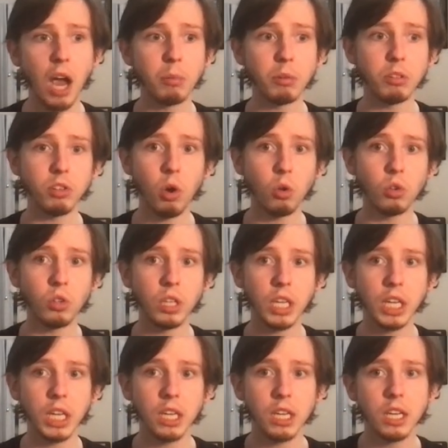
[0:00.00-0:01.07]
I was
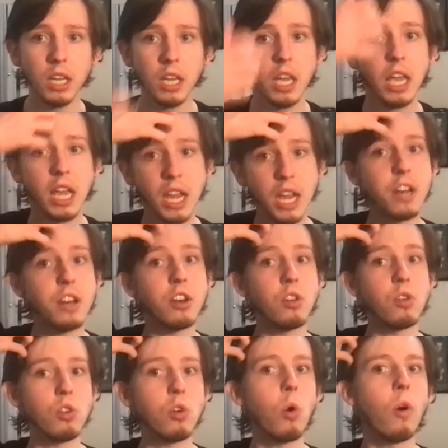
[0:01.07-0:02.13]
only in
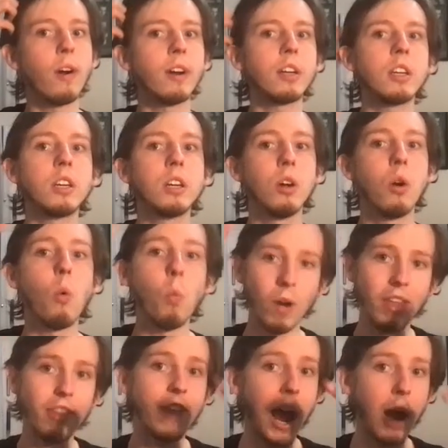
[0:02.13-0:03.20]
New York
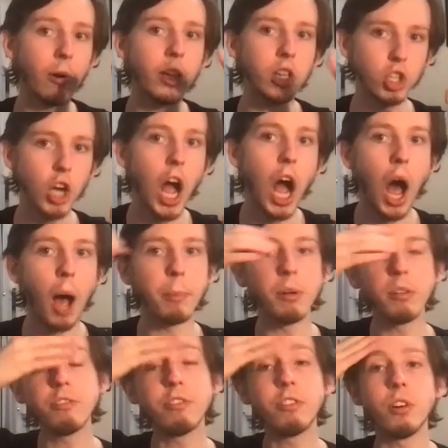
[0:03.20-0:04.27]
without a job
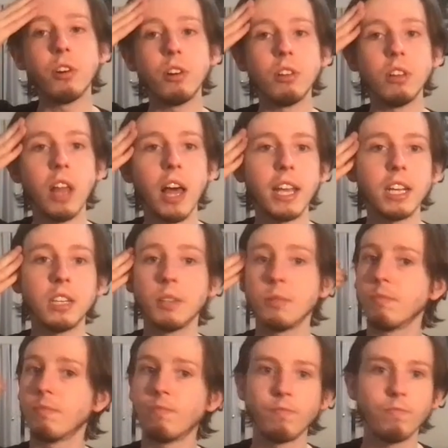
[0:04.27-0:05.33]
for like
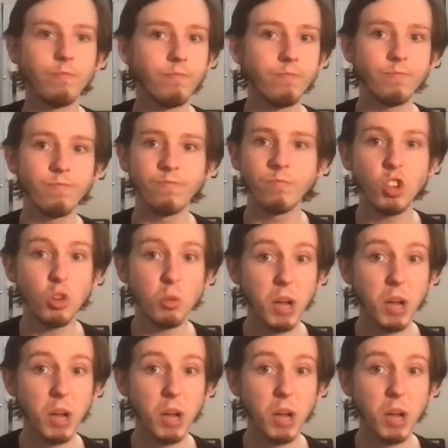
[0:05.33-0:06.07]
2